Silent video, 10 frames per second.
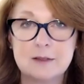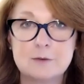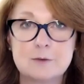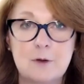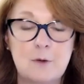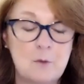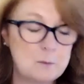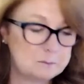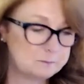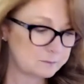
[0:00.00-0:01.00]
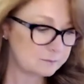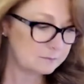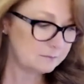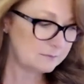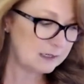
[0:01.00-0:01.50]
So
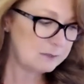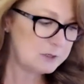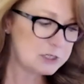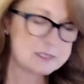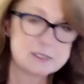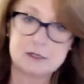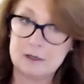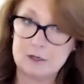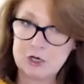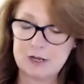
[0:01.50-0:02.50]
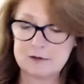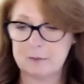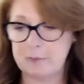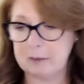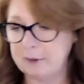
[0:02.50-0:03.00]
let me just change the
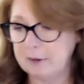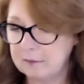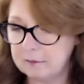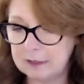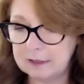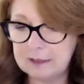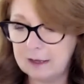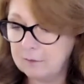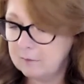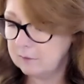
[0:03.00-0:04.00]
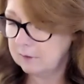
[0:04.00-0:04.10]
puppet right now.